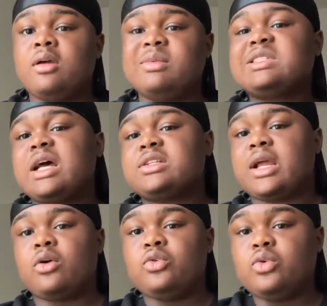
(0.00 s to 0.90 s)
besides
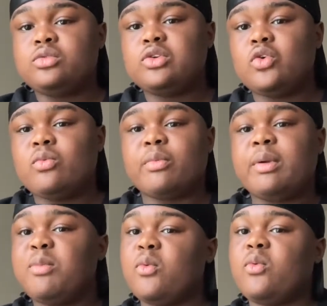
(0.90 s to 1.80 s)
like on YouTube, or
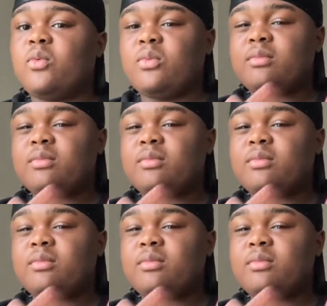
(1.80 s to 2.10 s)
people